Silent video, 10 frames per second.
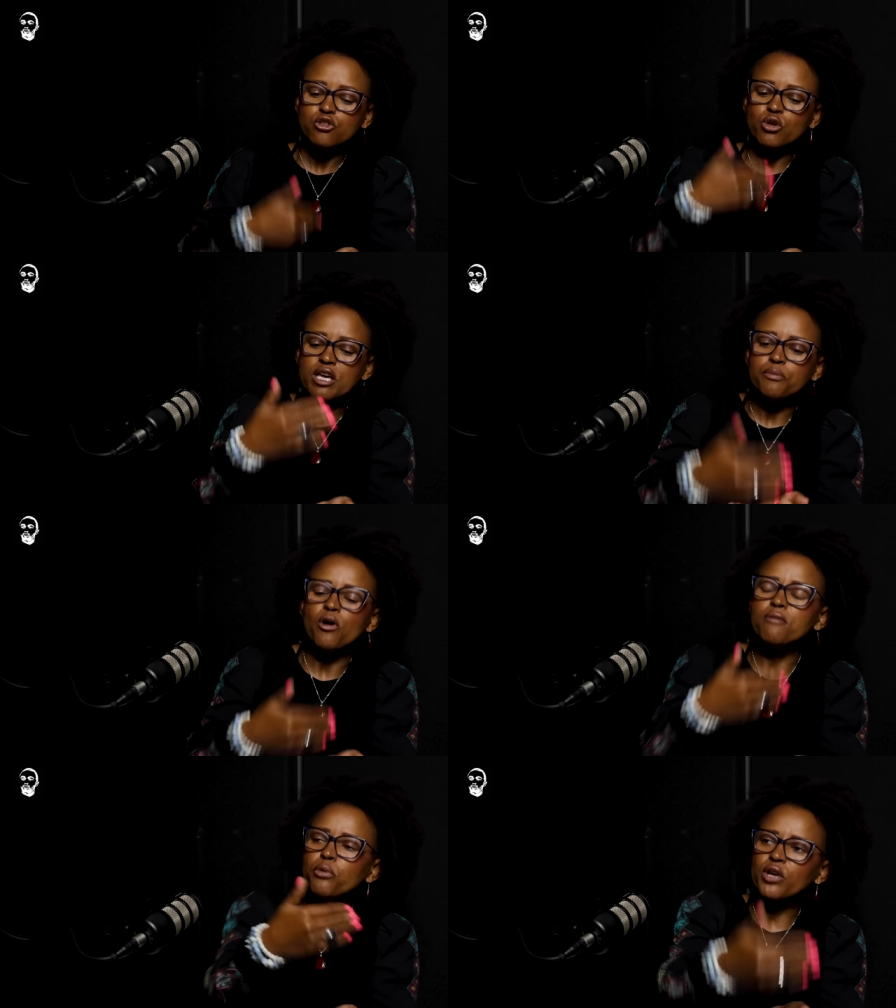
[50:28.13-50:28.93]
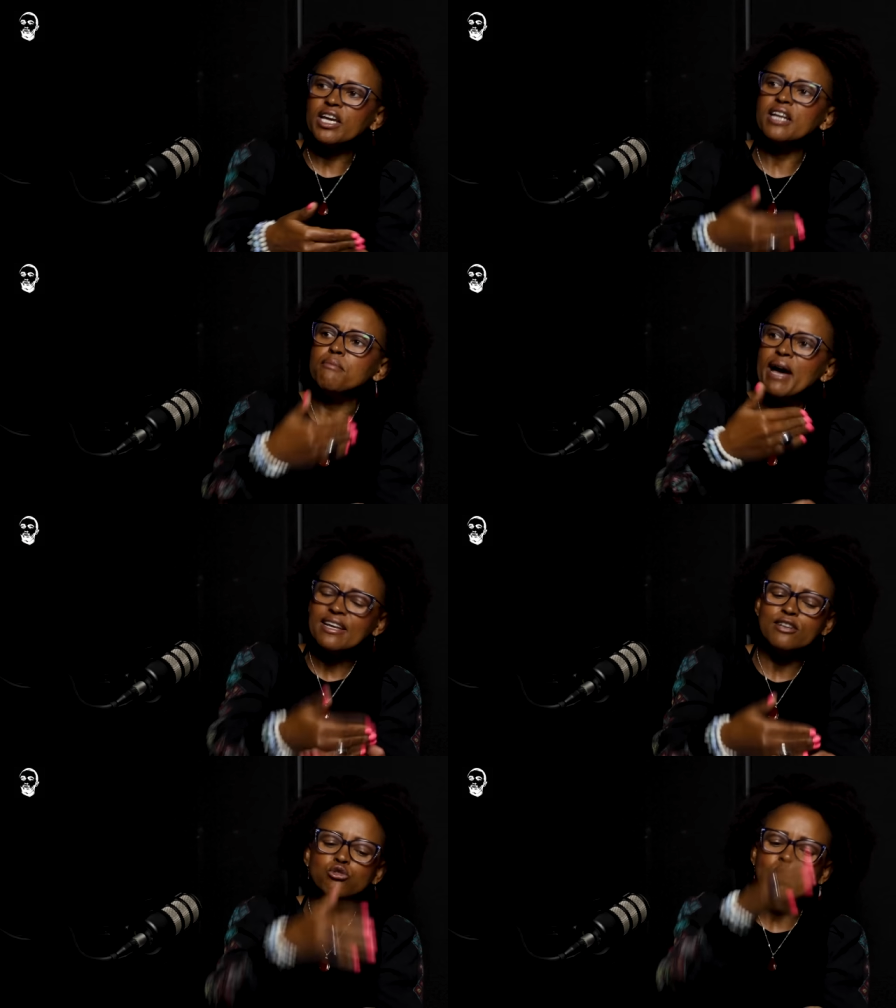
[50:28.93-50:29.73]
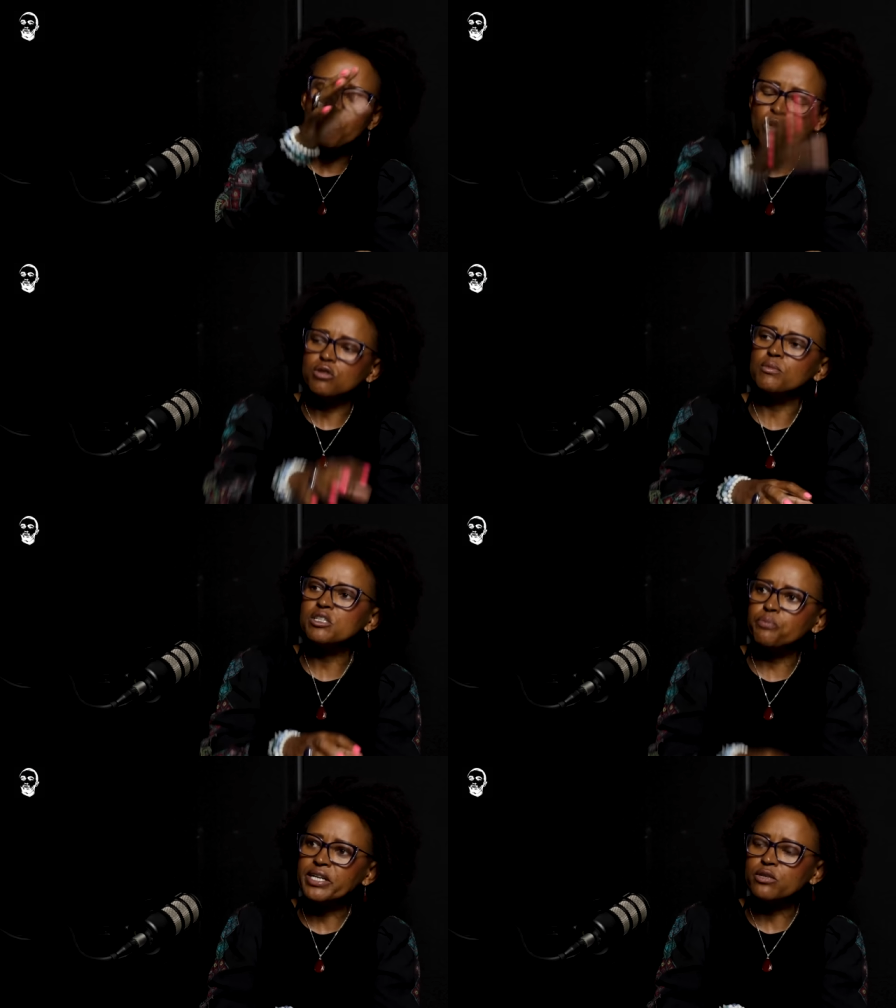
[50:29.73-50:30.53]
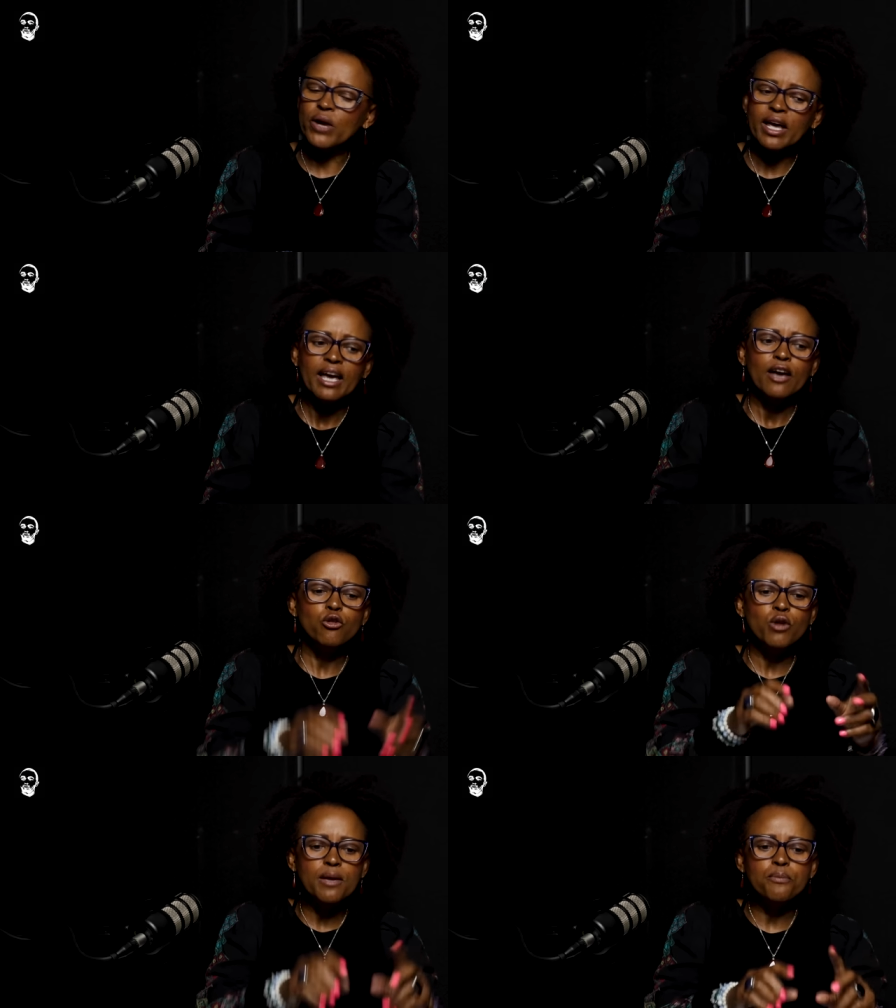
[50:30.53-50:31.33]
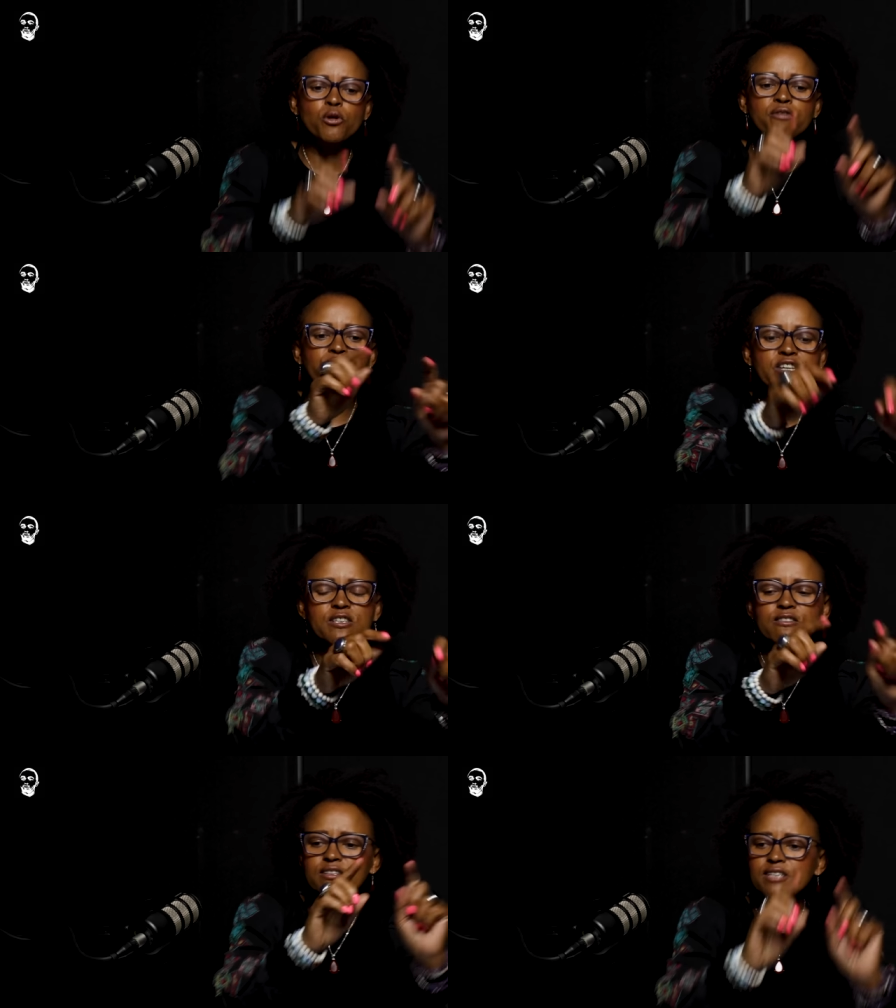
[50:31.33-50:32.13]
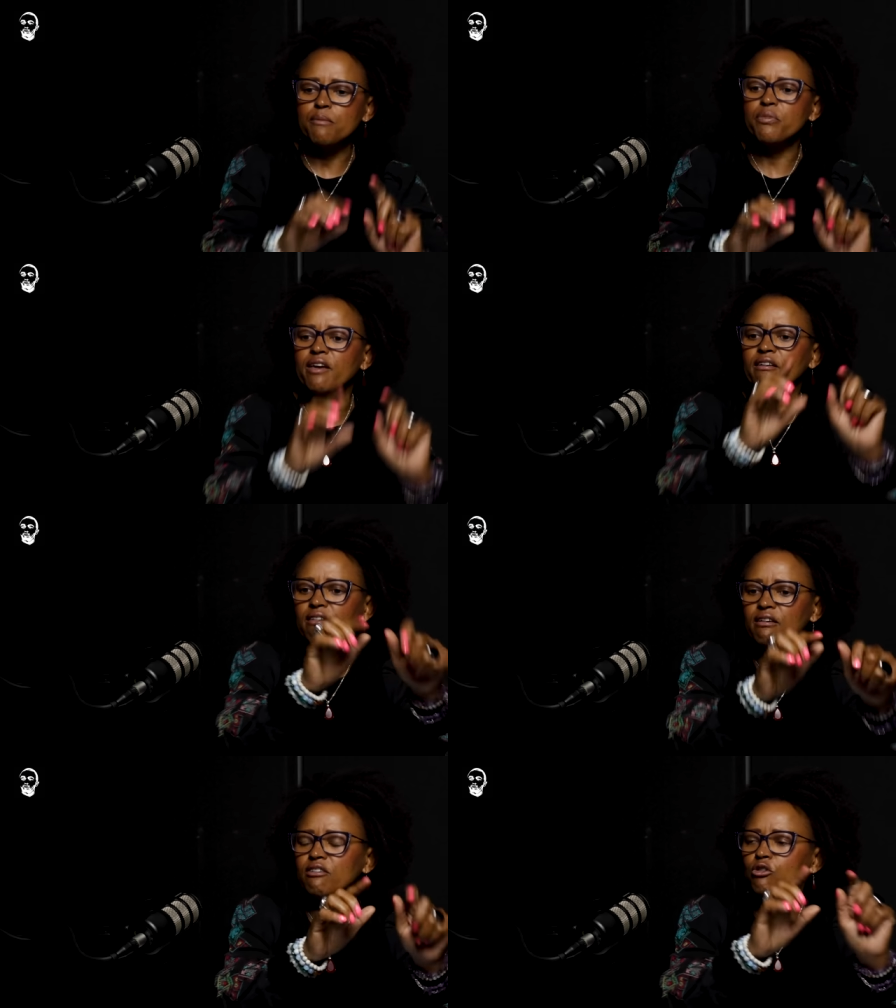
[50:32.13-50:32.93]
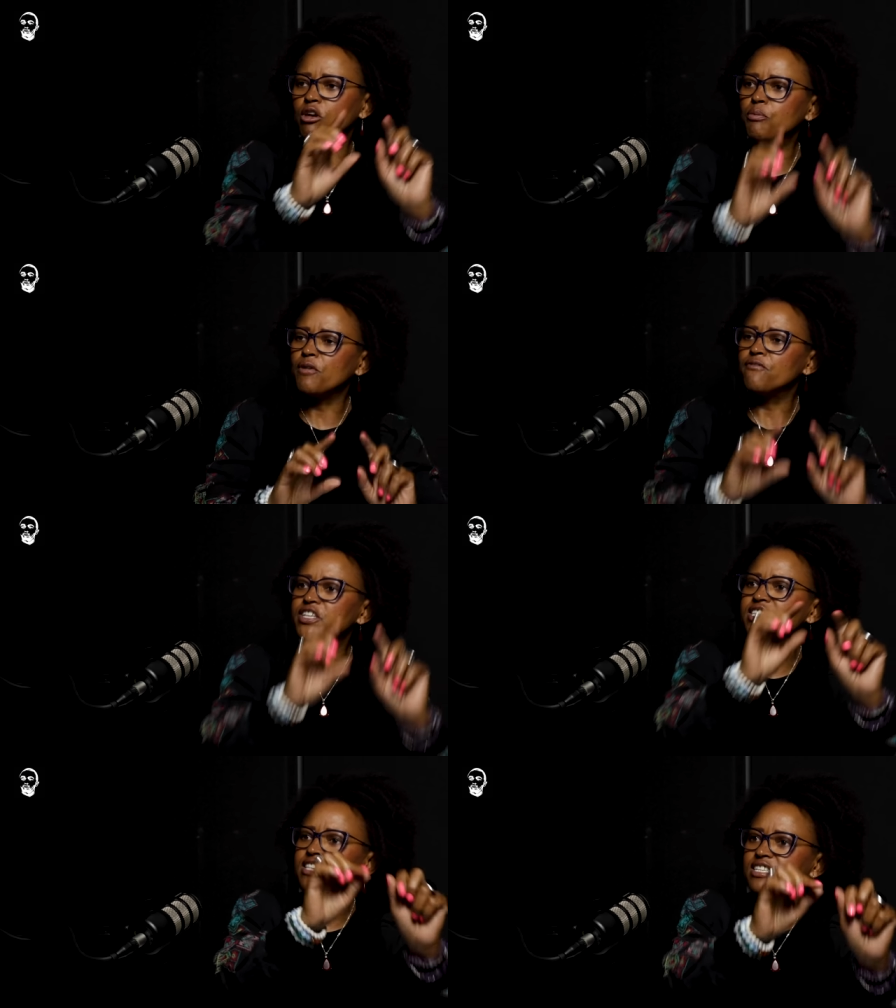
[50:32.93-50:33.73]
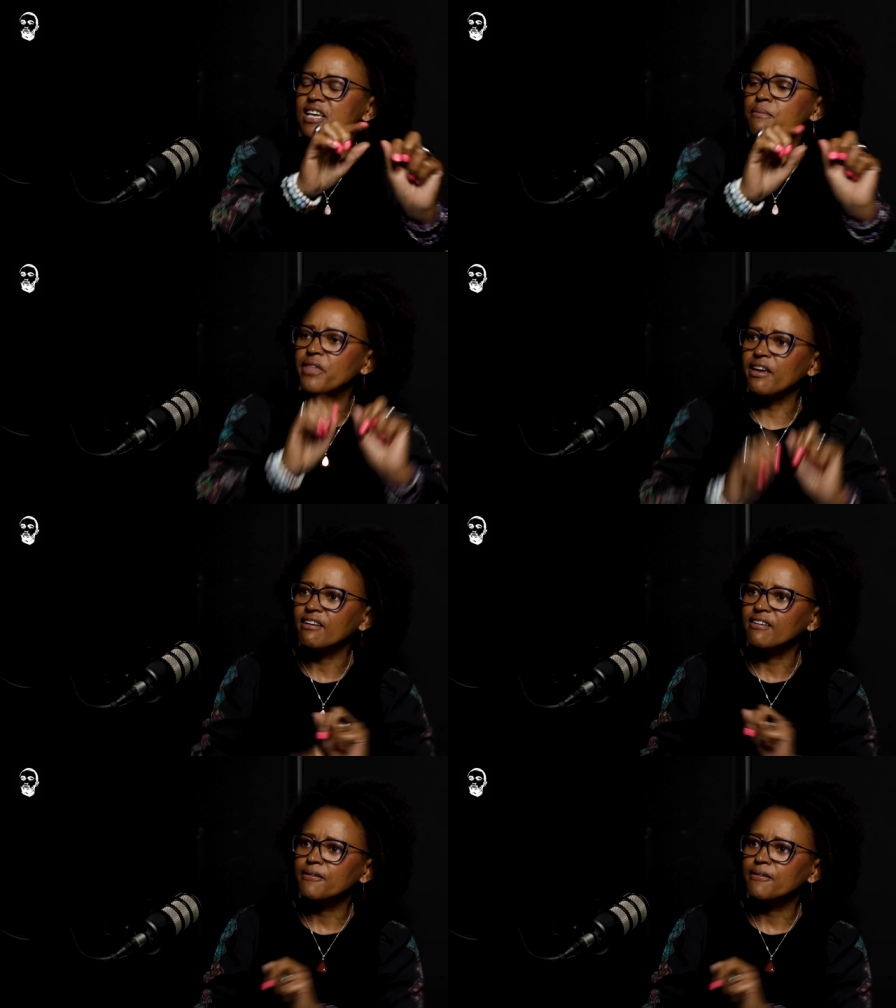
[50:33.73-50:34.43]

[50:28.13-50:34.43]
to keep on putting in money into a bottomless pit where you keep on fixing the same thing keep on fixing the same thing